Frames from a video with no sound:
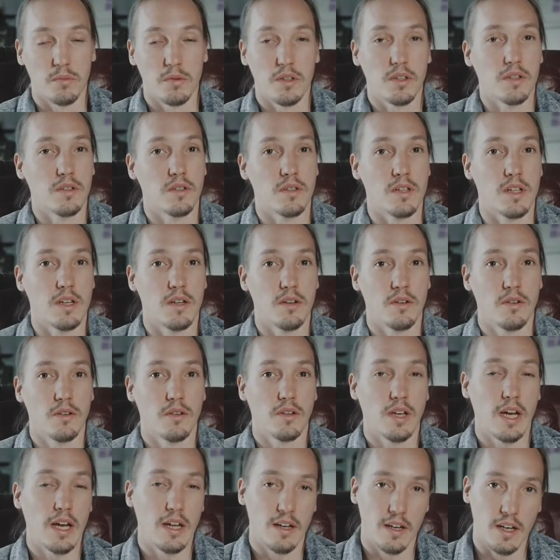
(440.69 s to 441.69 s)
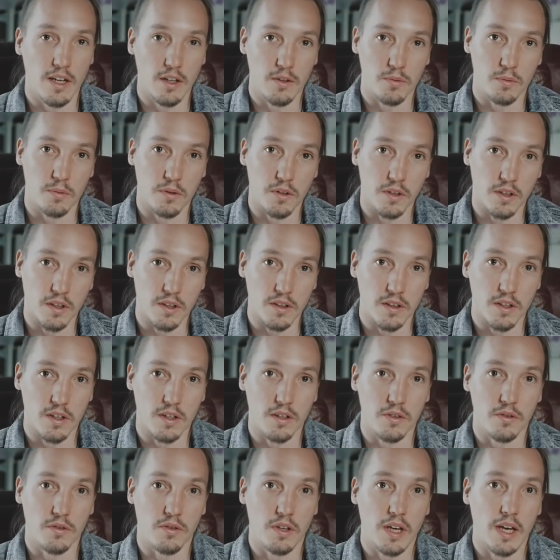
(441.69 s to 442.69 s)
because there you can network and
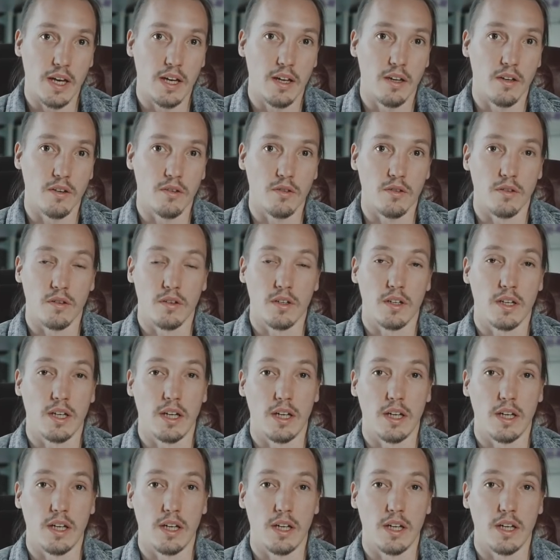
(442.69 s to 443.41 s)
there you can